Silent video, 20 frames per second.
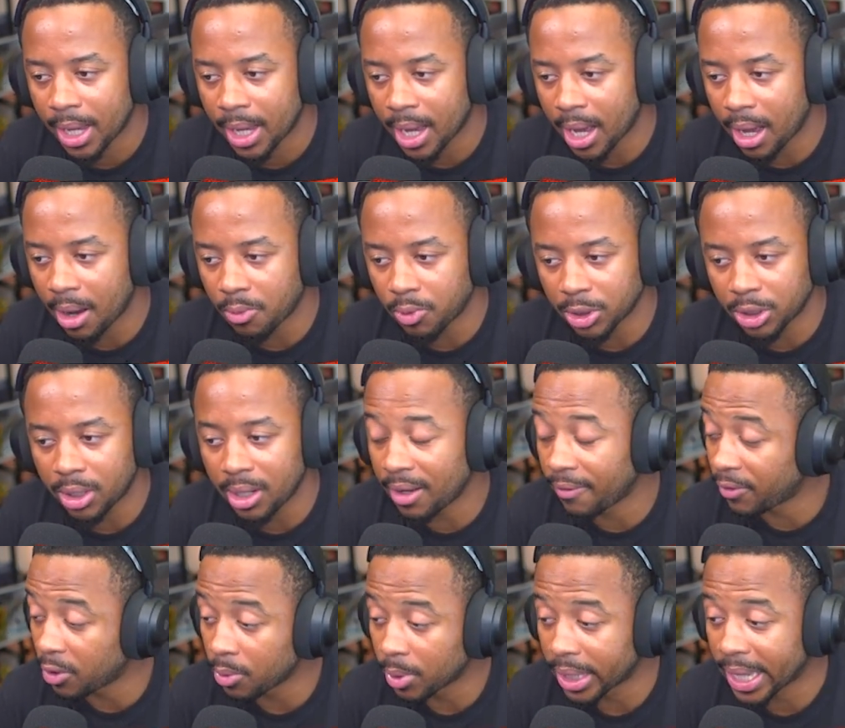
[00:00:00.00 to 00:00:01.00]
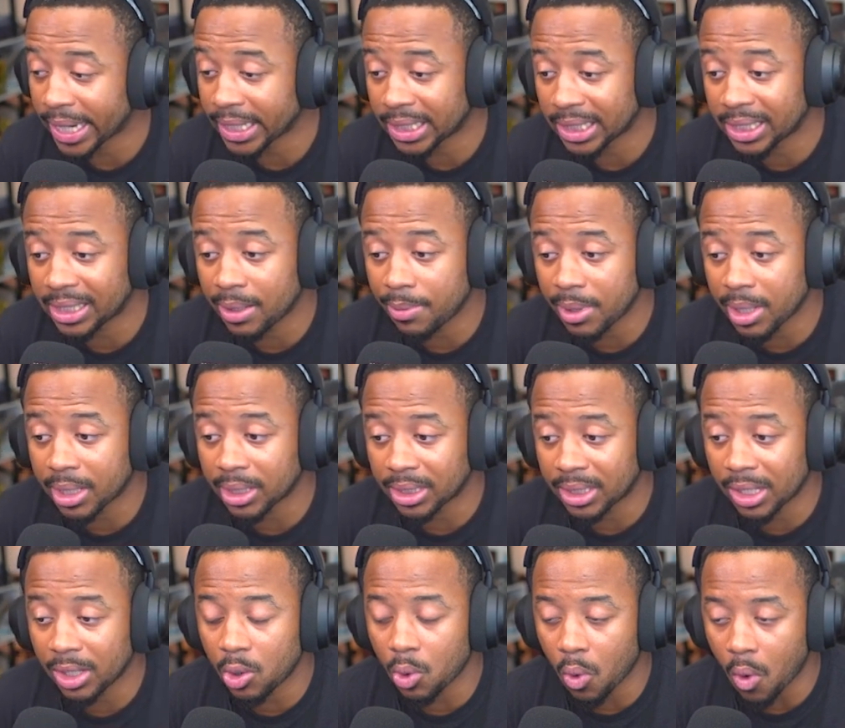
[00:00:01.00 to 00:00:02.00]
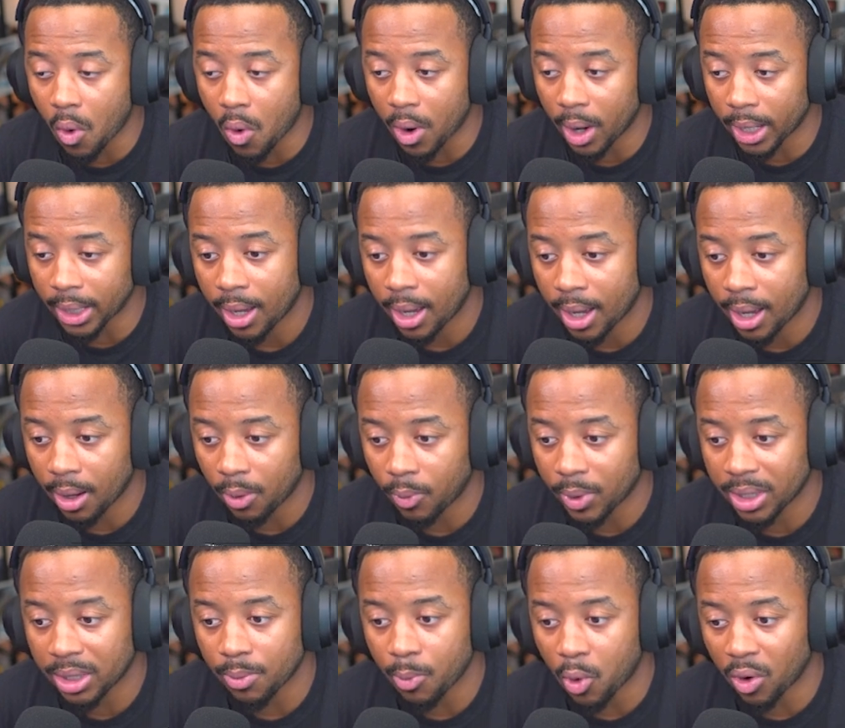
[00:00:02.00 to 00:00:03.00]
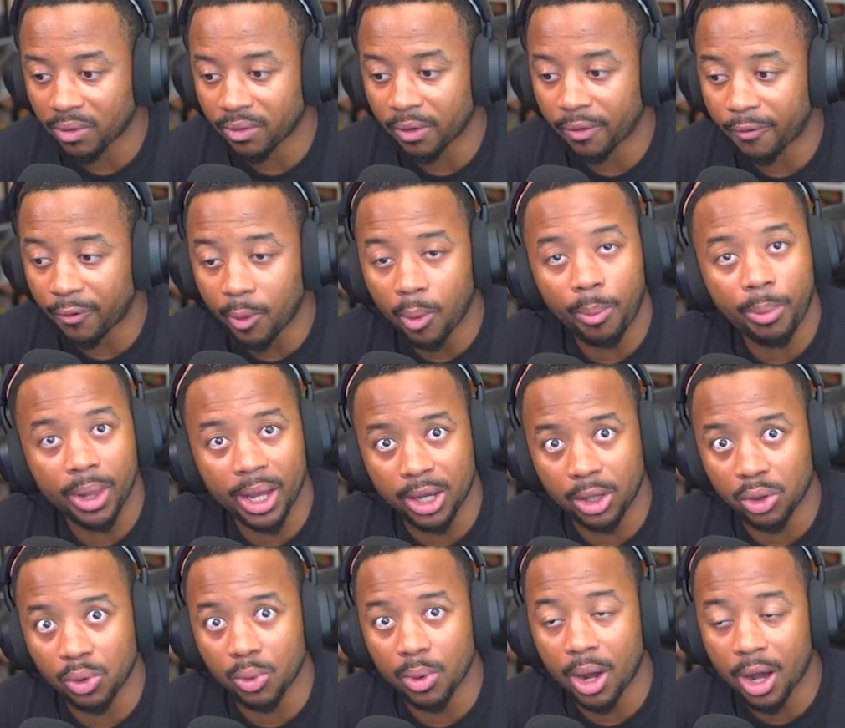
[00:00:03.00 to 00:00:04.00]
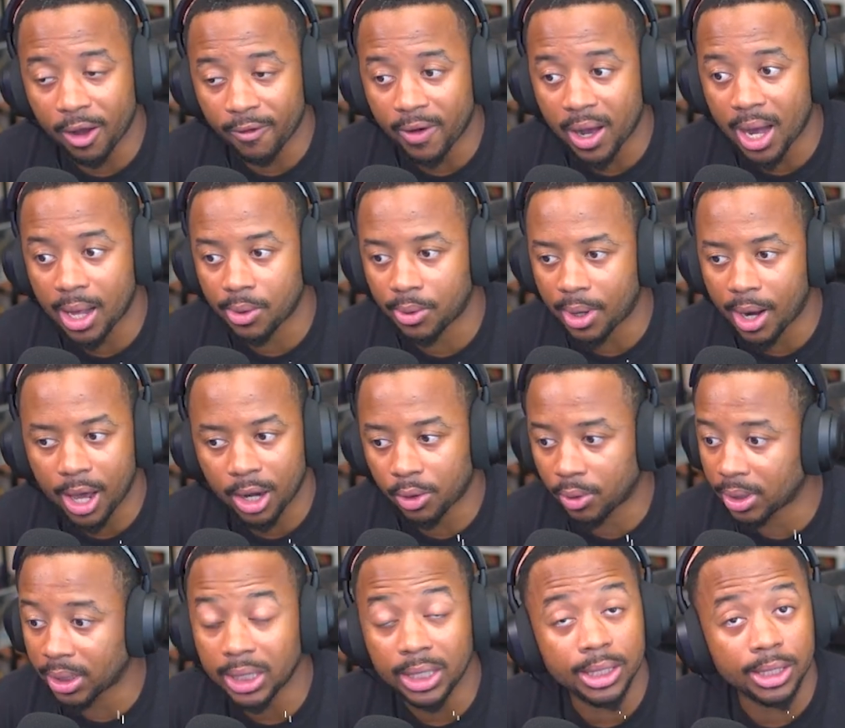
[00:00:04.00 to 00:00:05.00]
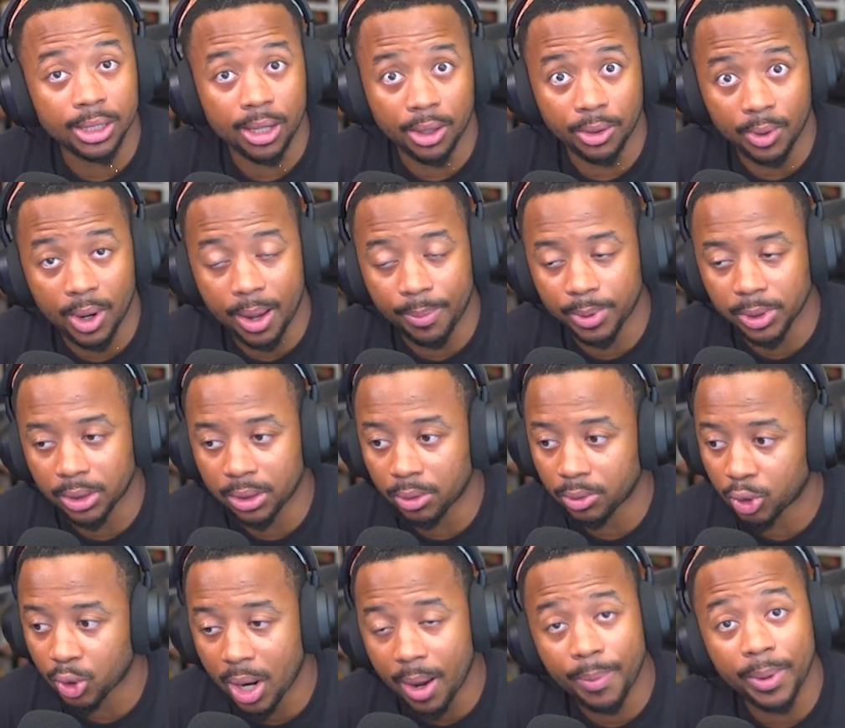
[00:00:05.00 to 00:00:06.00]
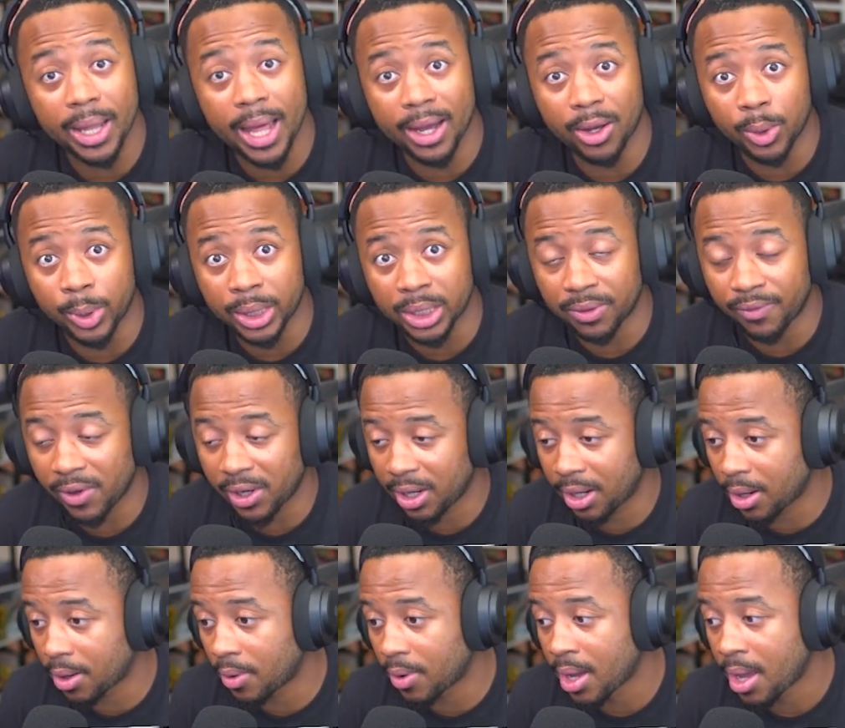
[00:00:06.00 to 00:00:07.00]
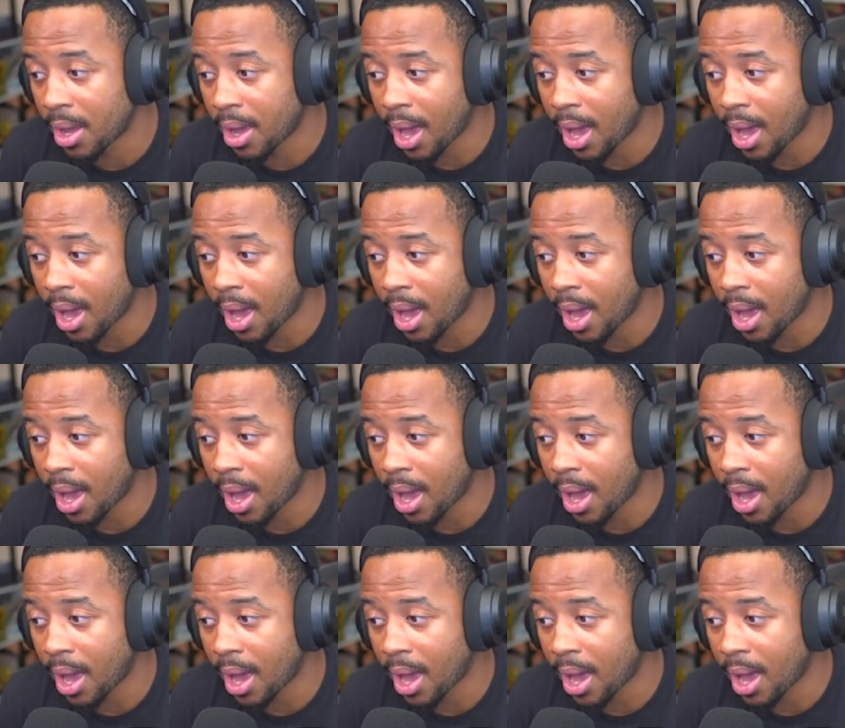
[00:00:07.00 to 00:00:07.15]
If you would like to see me continue on with more of a full playthrough of Hollow Knight, or at least another episode, drop a like on this video.